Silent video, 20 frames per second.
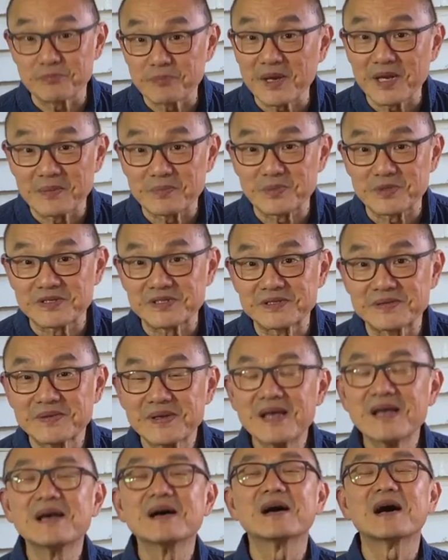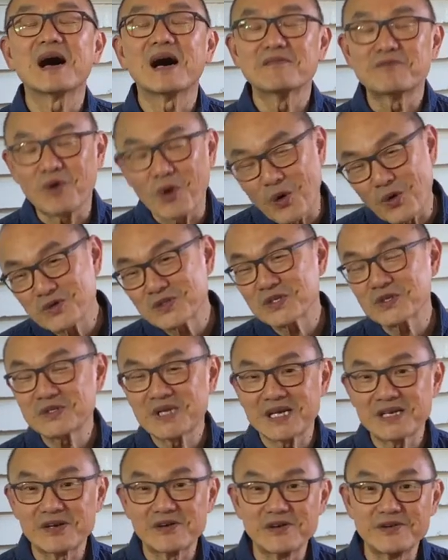papers. I've also
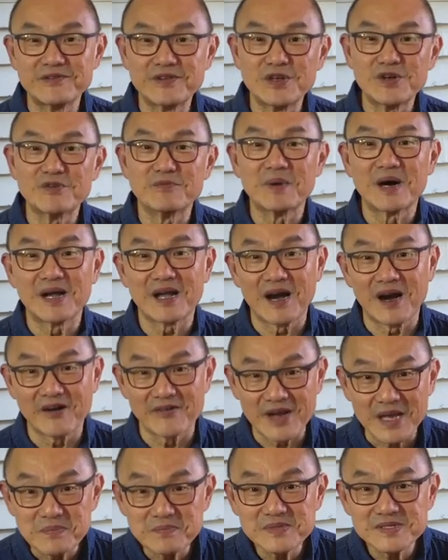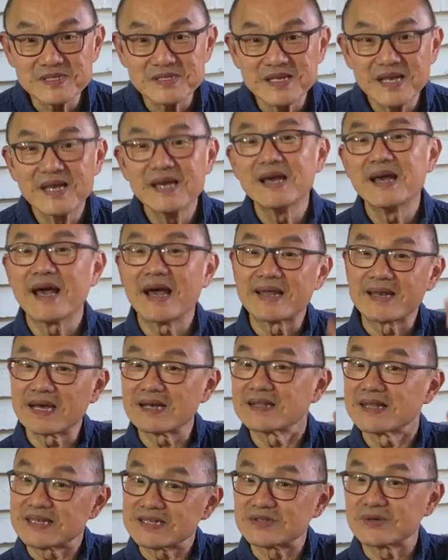done a review of my R Ms, and I'll
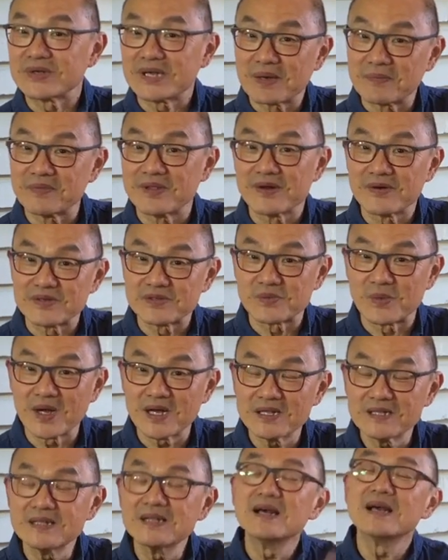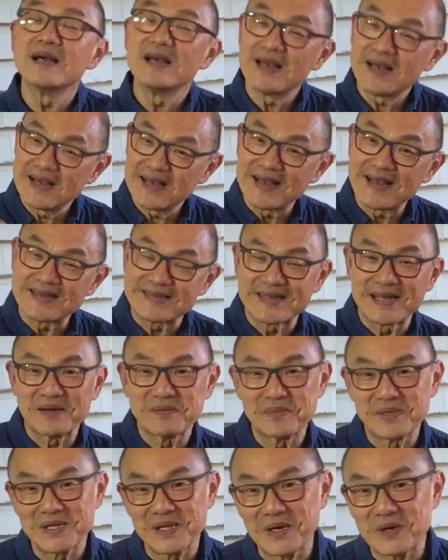link to it up there as well, and down
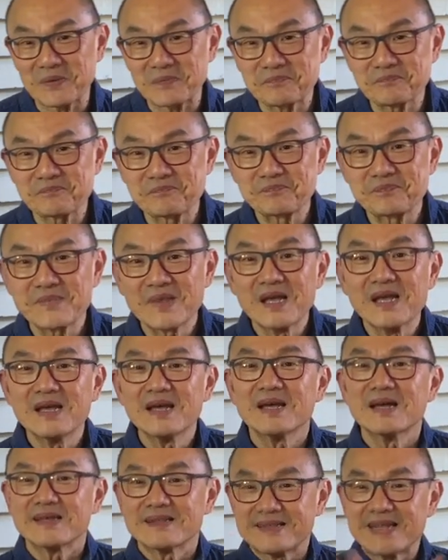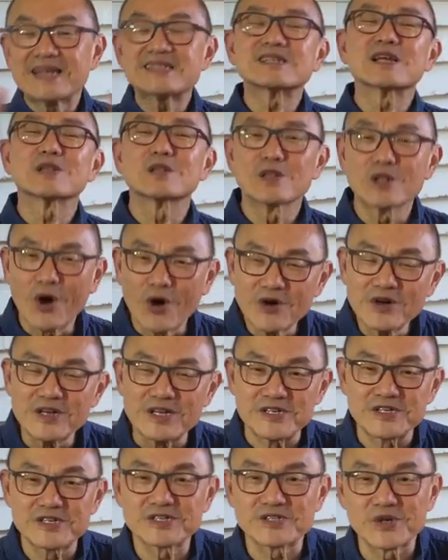below. That's a
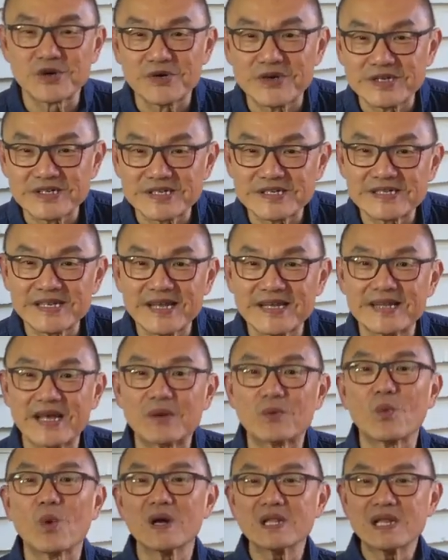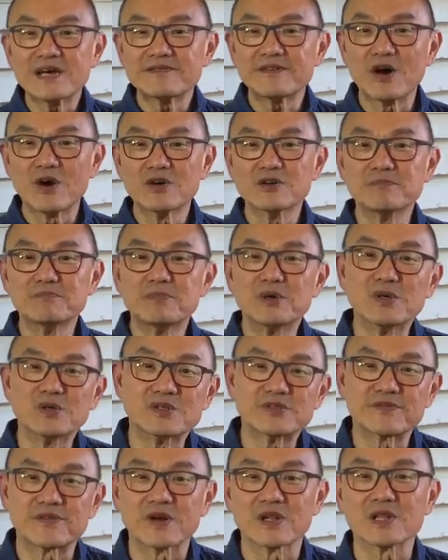longish story to say that while I've owned
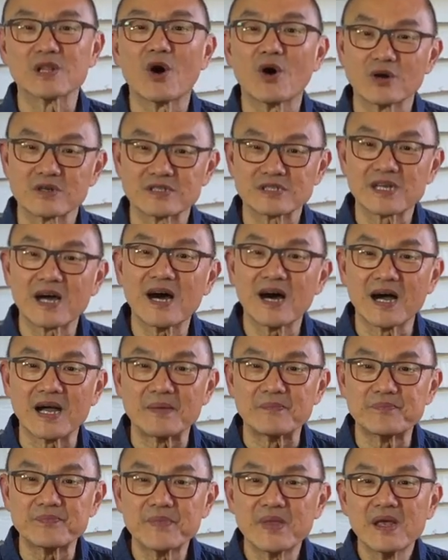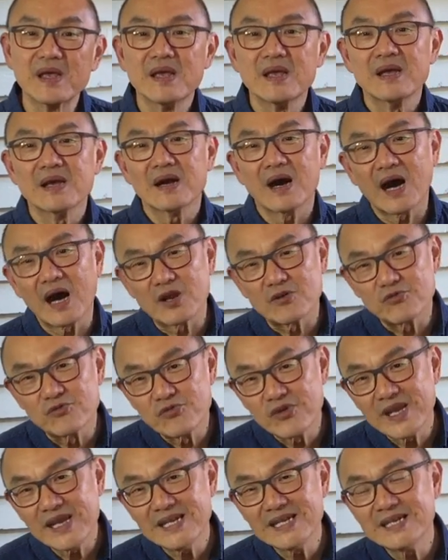boots for a long time, I
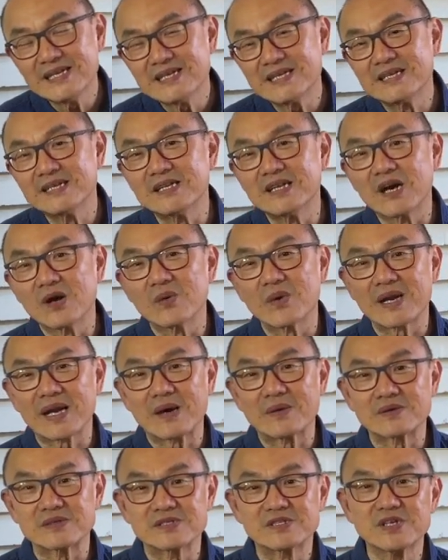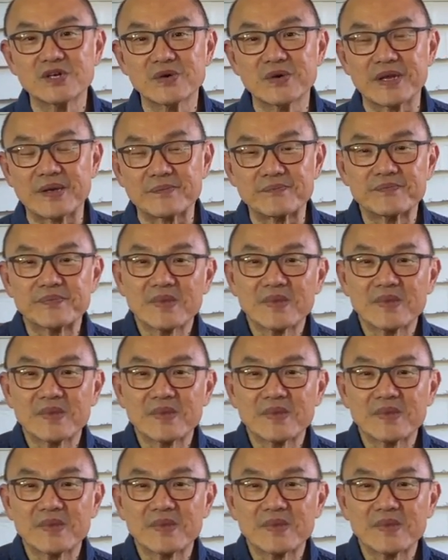really didn't know what I was doing.